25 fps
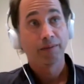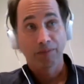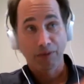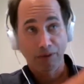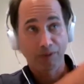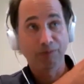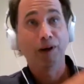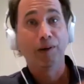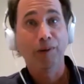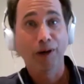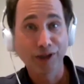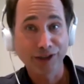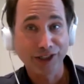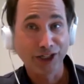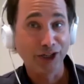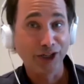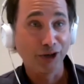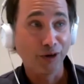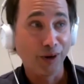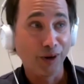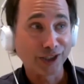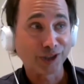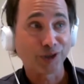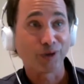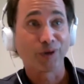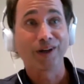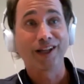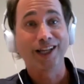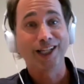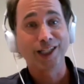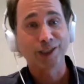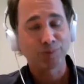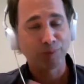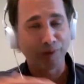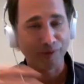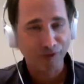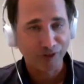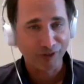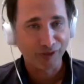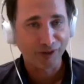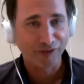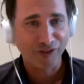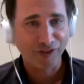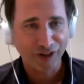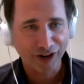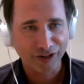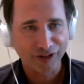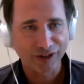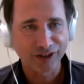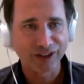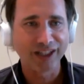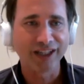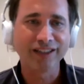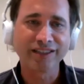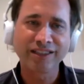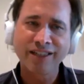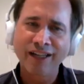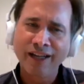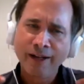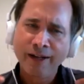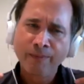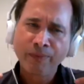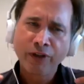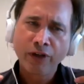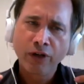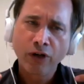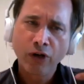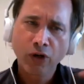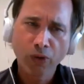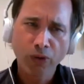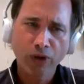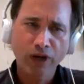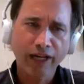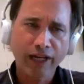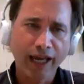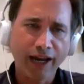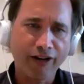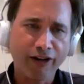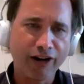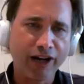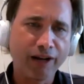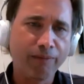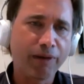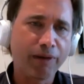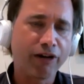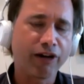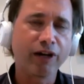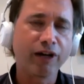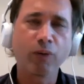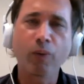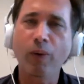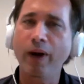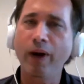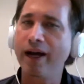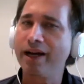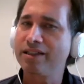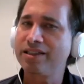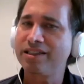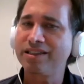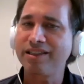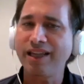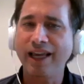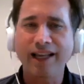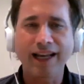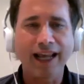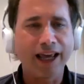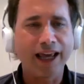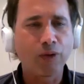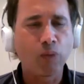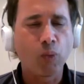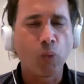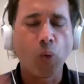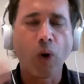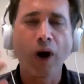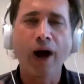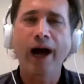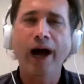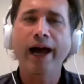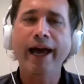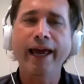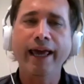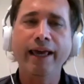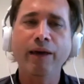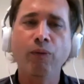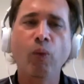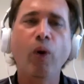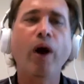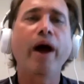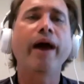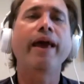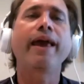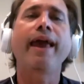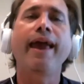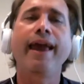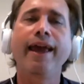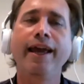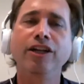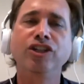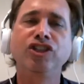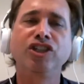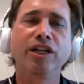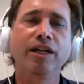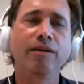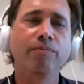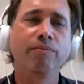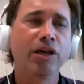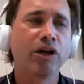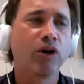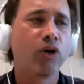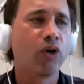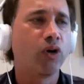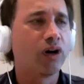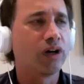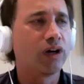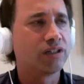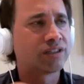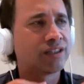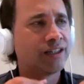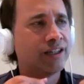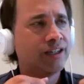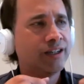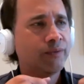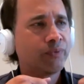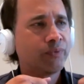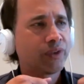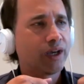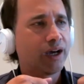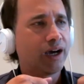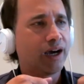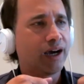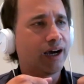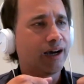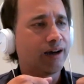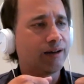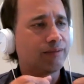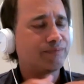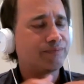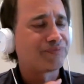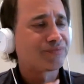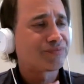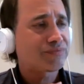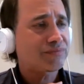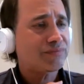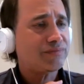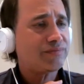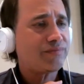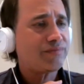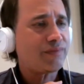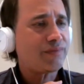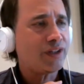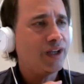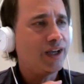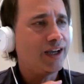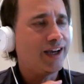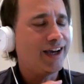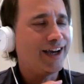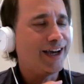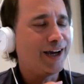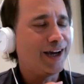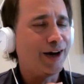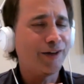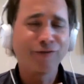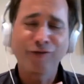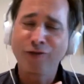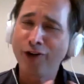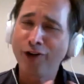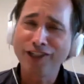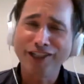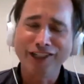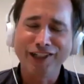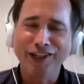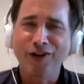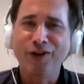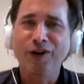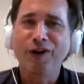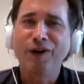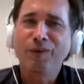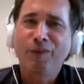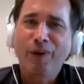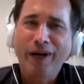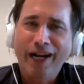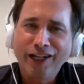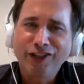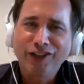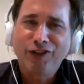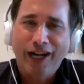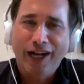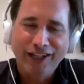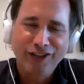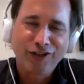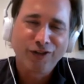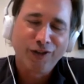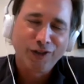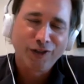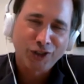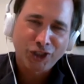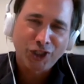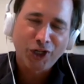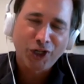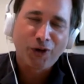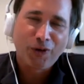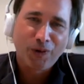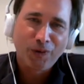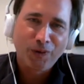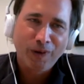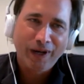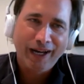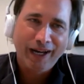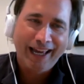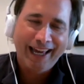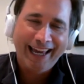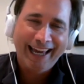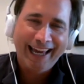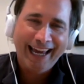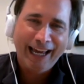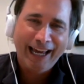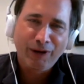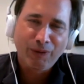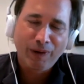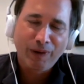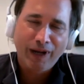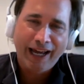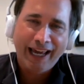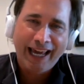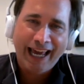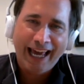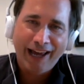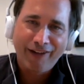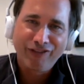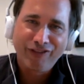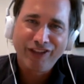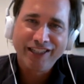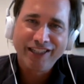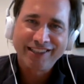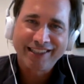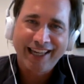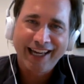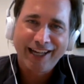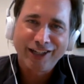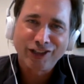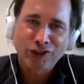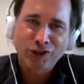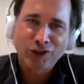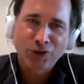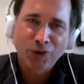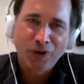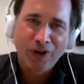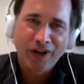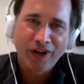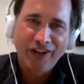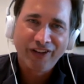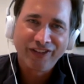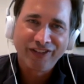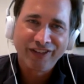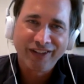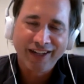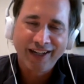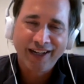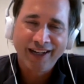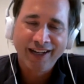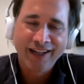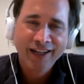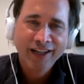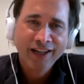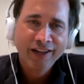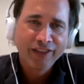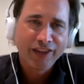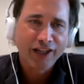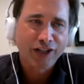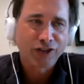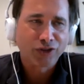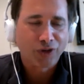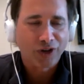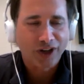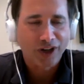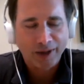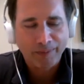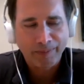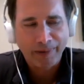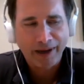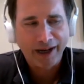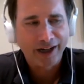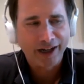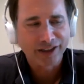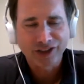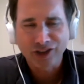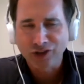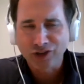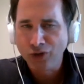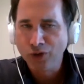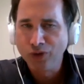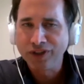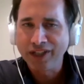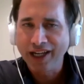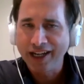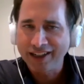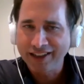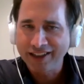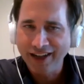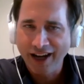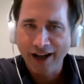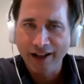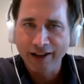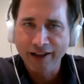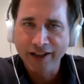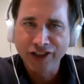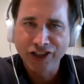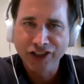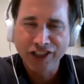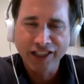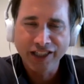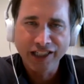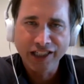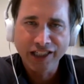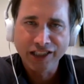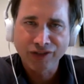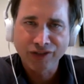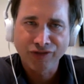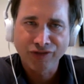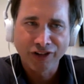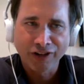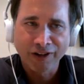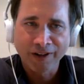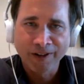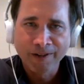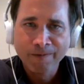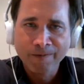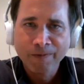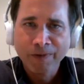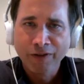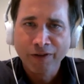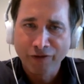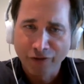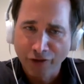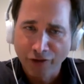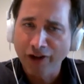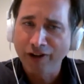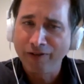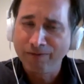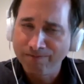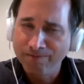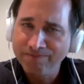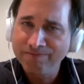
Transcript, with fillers: uh, the U S audience, but from the foreign audience, who are Gary and Mary West, and, and why, why aging? Because um, uh, unfortunately, when I do, I do this show, and, and I have these guests on uh, that talk about new technologies for, for a,